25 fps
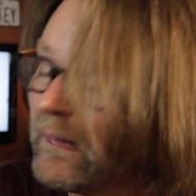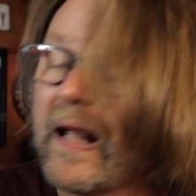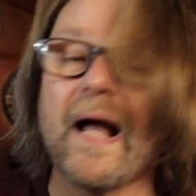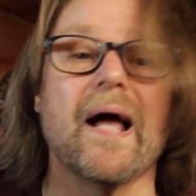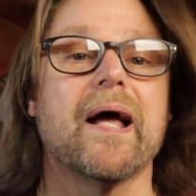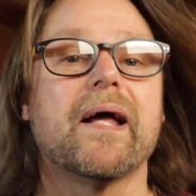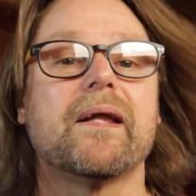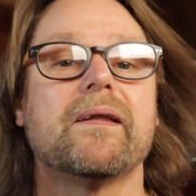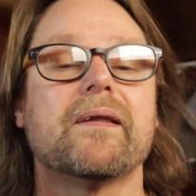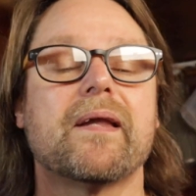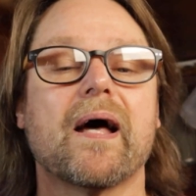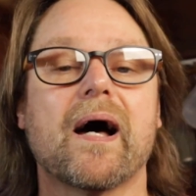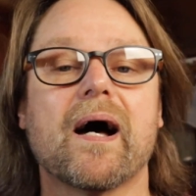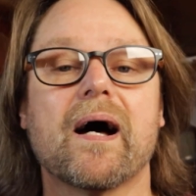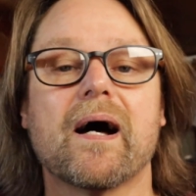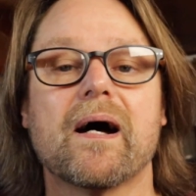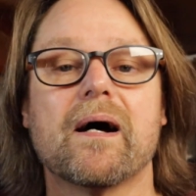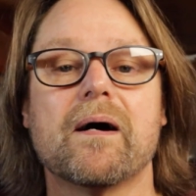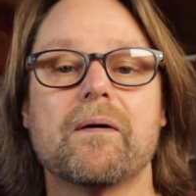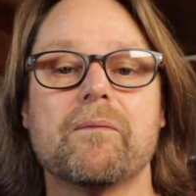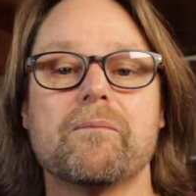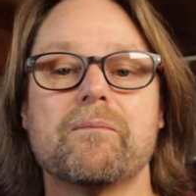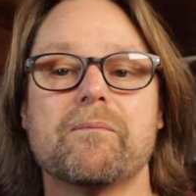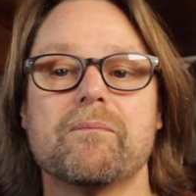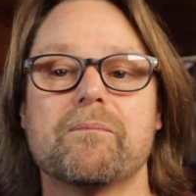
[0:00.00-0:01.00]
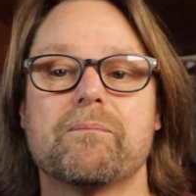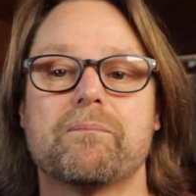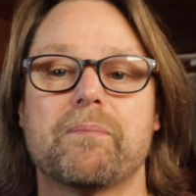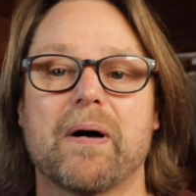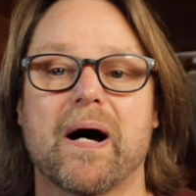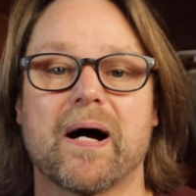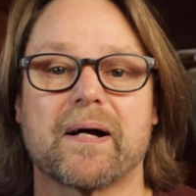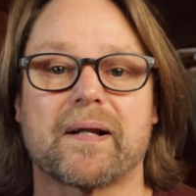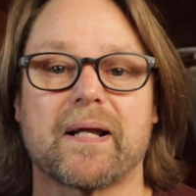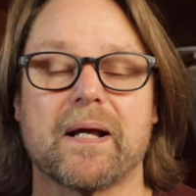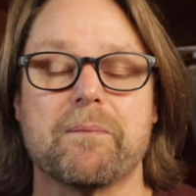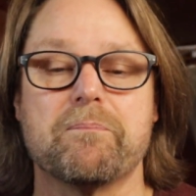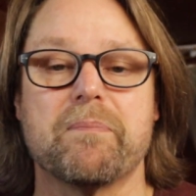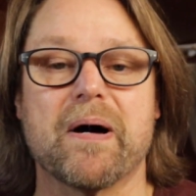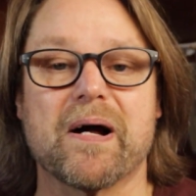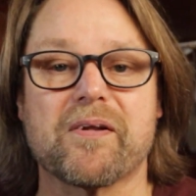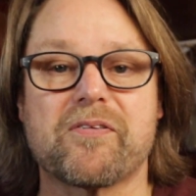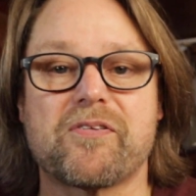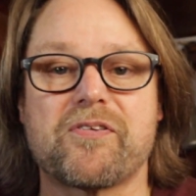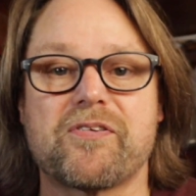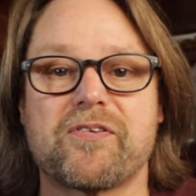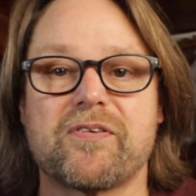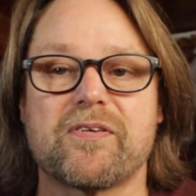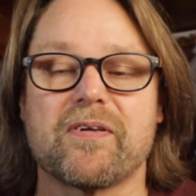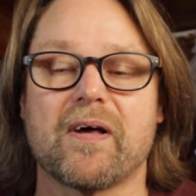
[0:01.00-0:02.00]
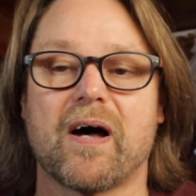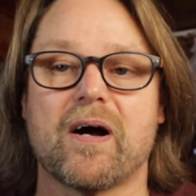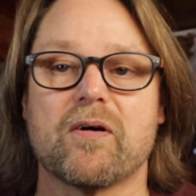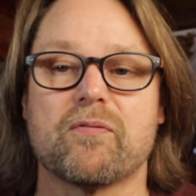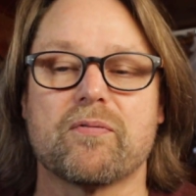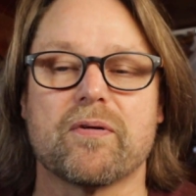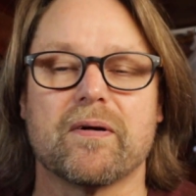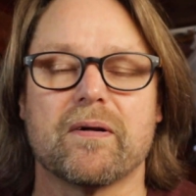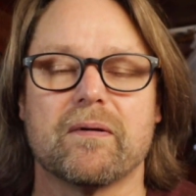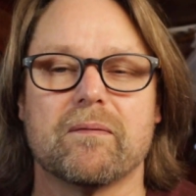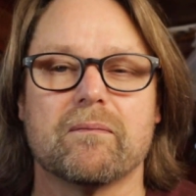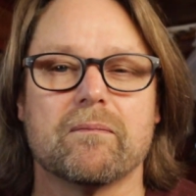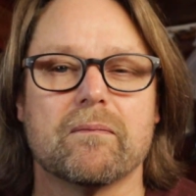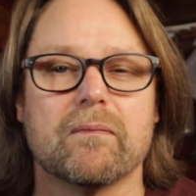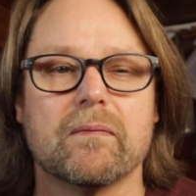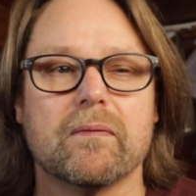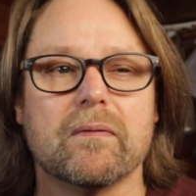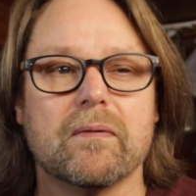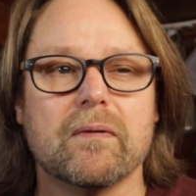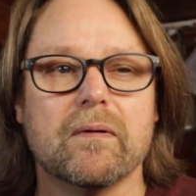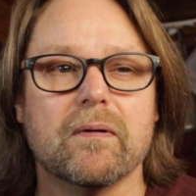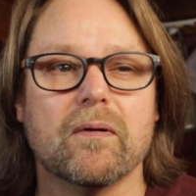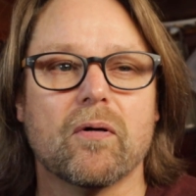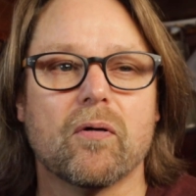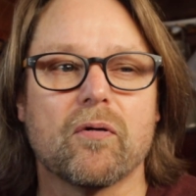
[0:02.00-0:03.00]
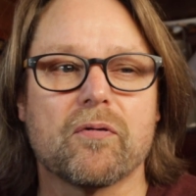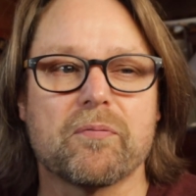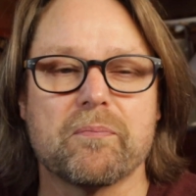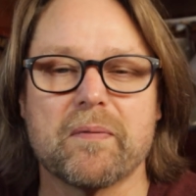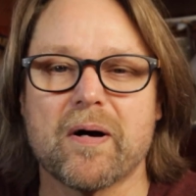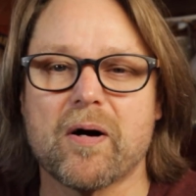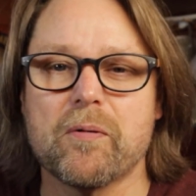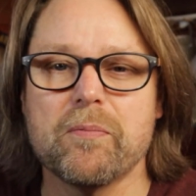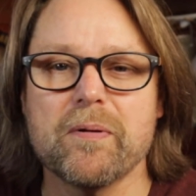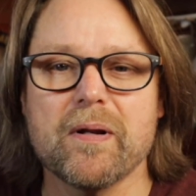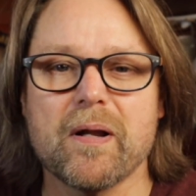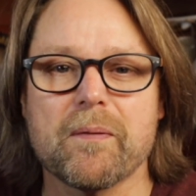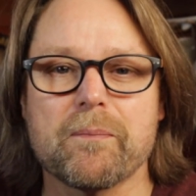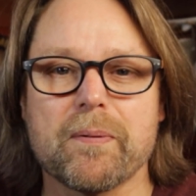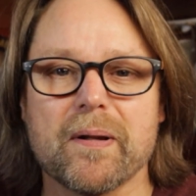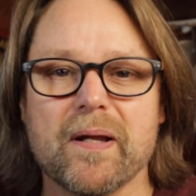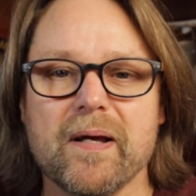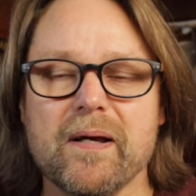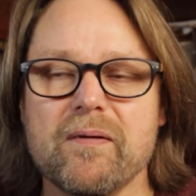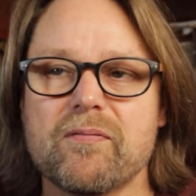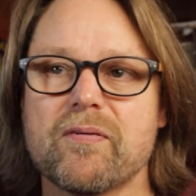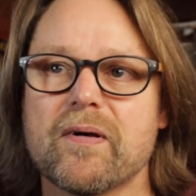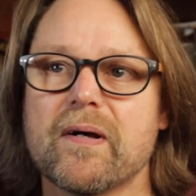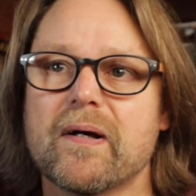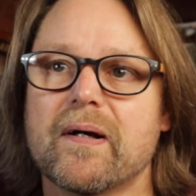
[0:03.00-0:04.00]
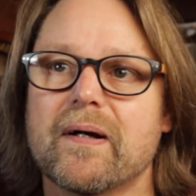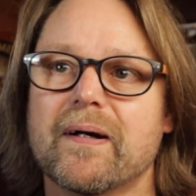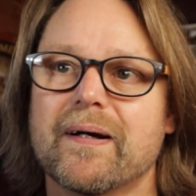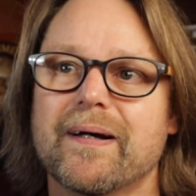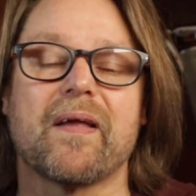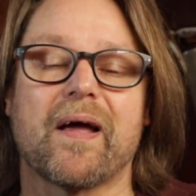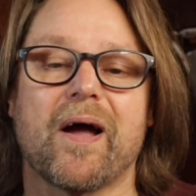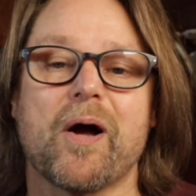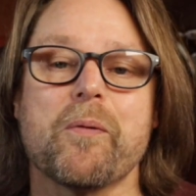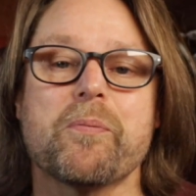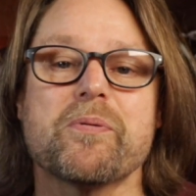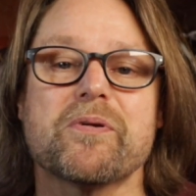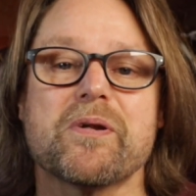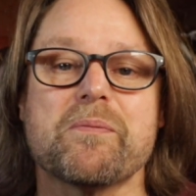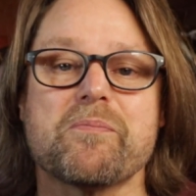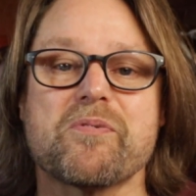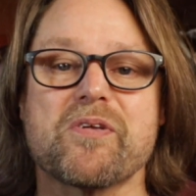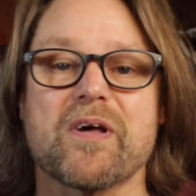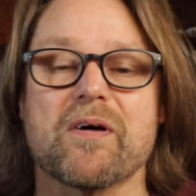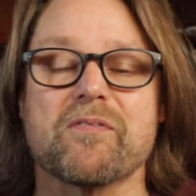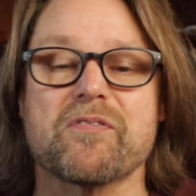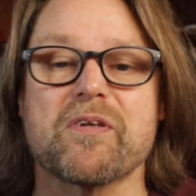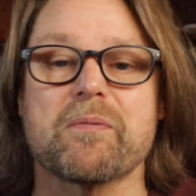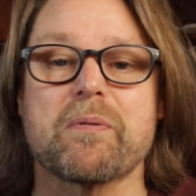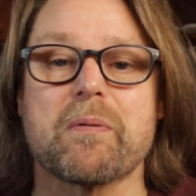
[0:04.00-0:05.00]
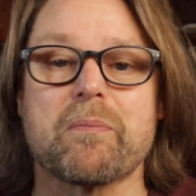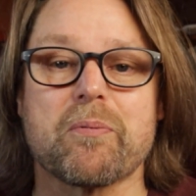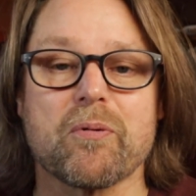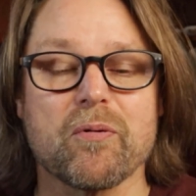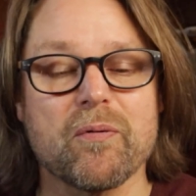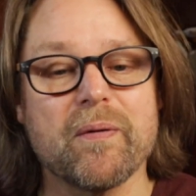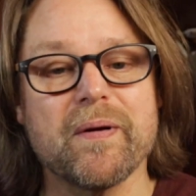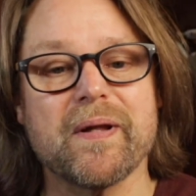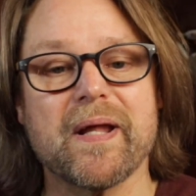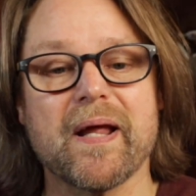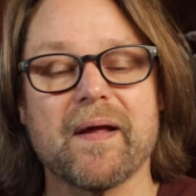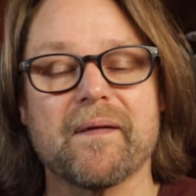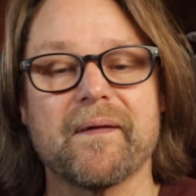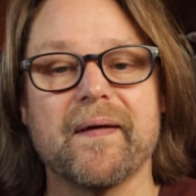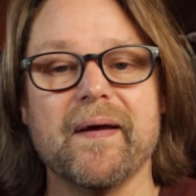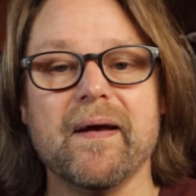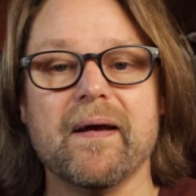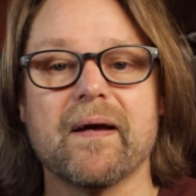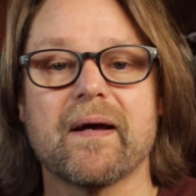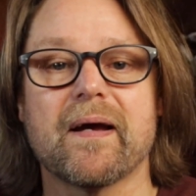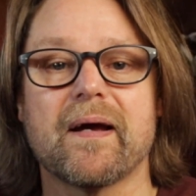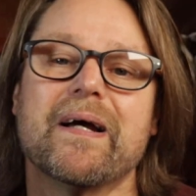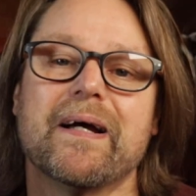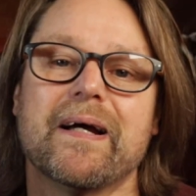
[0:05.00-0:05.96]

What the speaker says: and parked their butts over in North Melbourne, I believe. They opened themselves up a brewery down there.